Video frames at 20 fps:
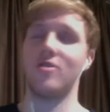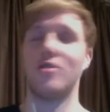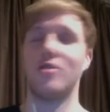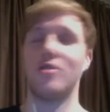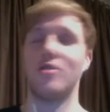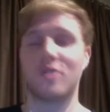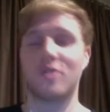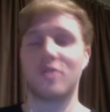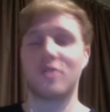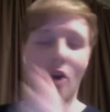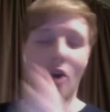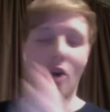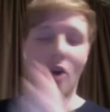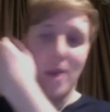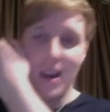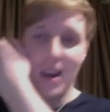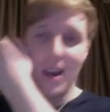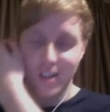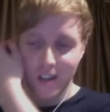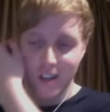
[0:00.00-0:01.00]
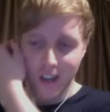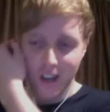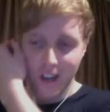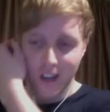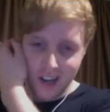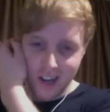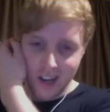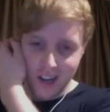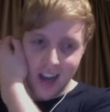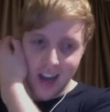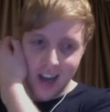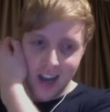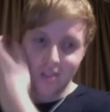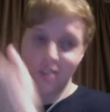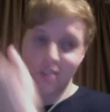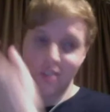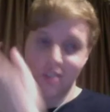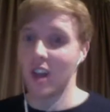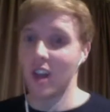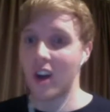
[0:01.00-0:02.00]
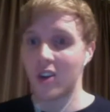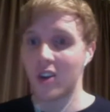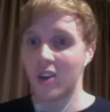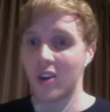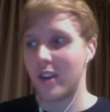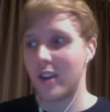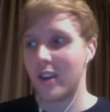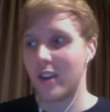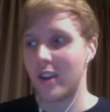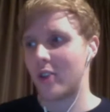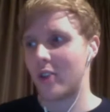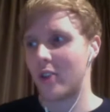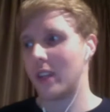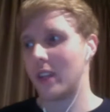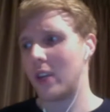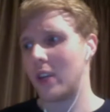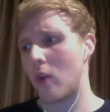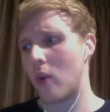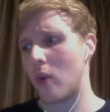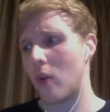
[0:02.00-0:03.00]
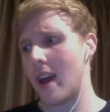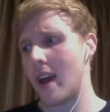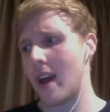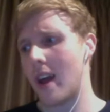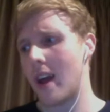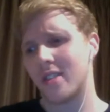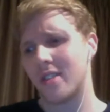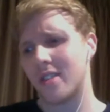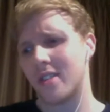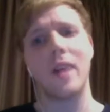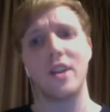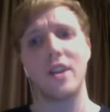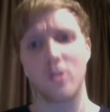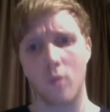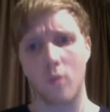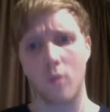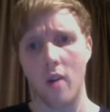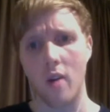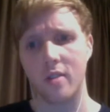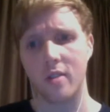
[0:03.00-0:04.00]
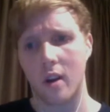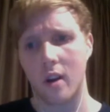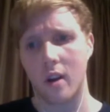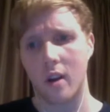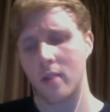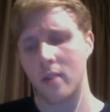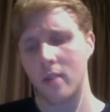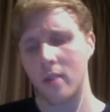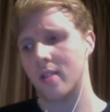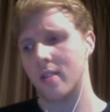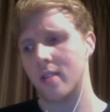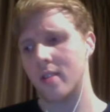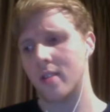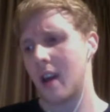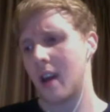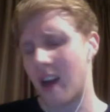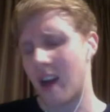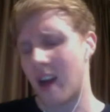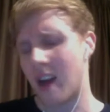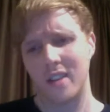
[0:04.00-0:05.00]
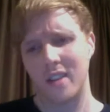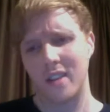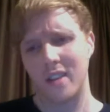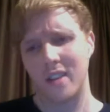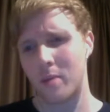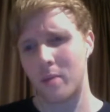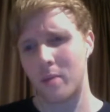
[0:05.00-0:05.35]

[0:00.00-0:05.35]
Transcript: so much. So there's a lot over there that are really great, and there's some nice Rockstar ones. I think someone